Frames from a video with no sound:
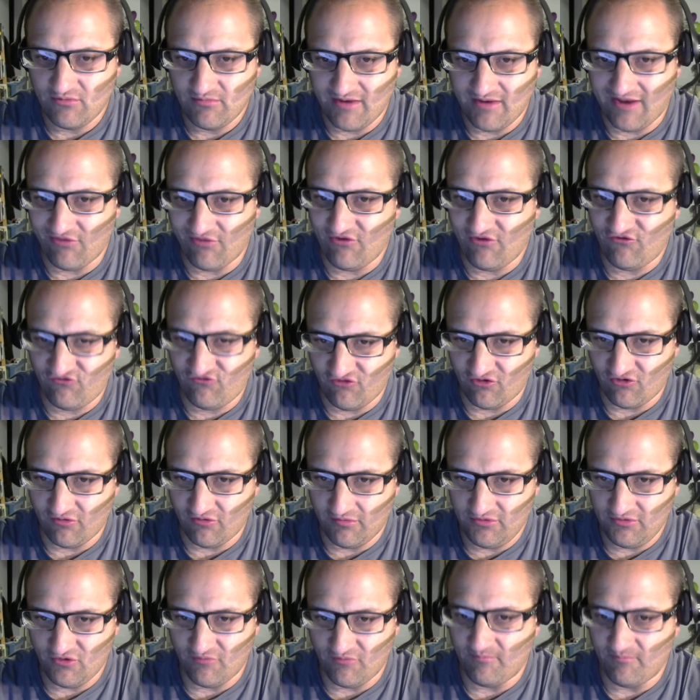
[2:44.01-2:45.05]
At least your
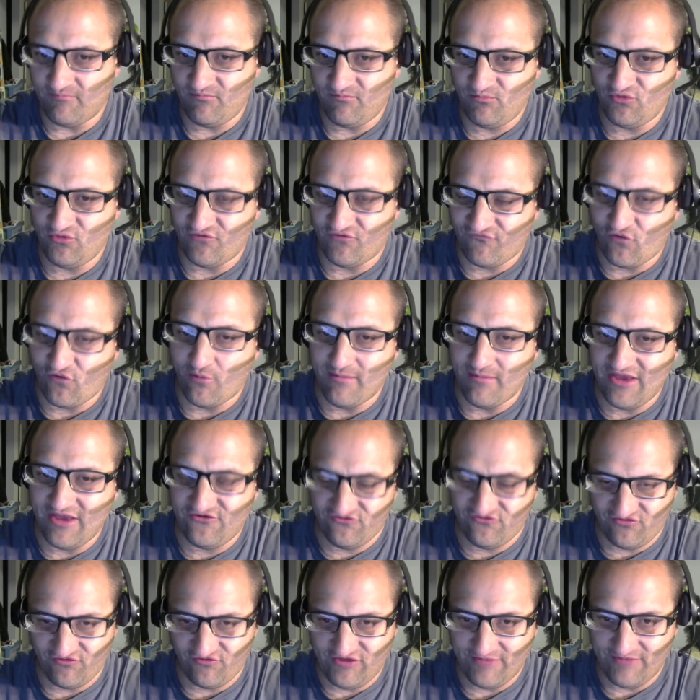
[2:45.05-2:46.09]
formations
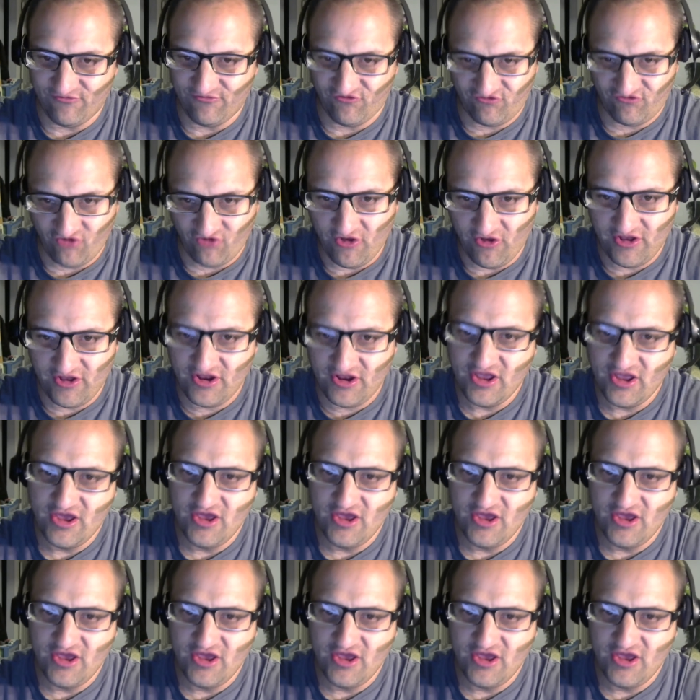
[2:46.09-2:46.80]
of teams have started.